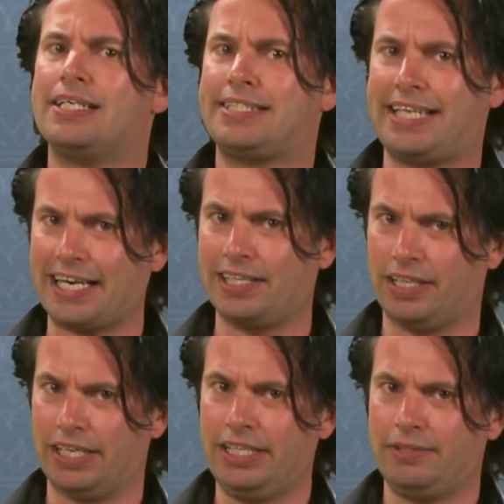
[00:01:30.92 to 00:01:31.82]

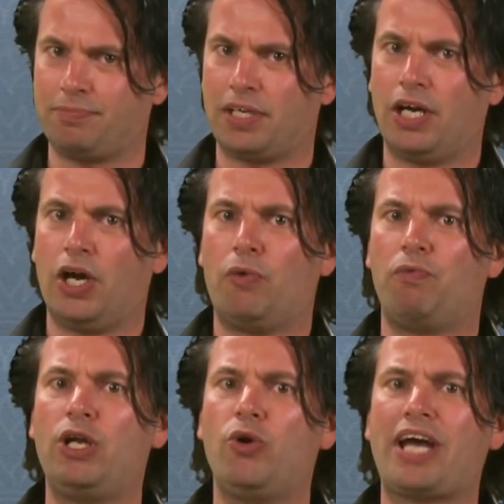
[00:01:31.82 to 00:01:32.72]
Secondly,
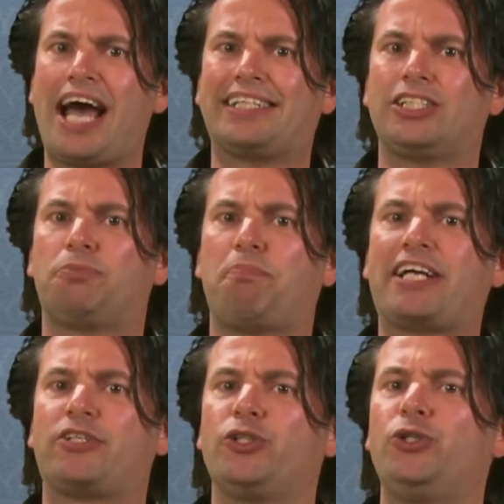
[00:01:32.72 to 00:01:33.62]
we look at the
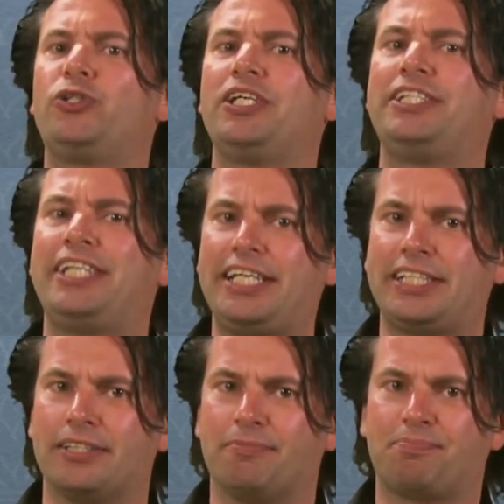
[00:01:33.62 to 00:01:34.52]
spectral
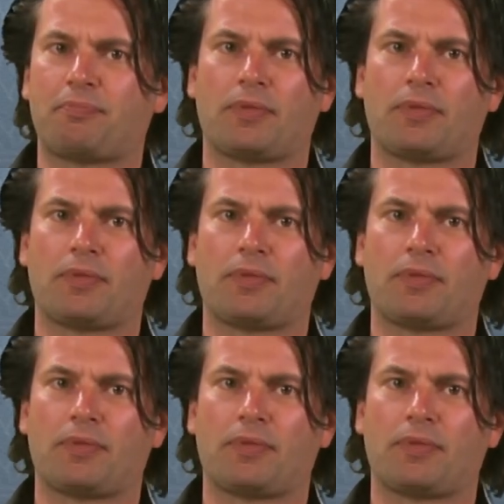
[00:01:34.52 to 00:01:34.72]
utilization.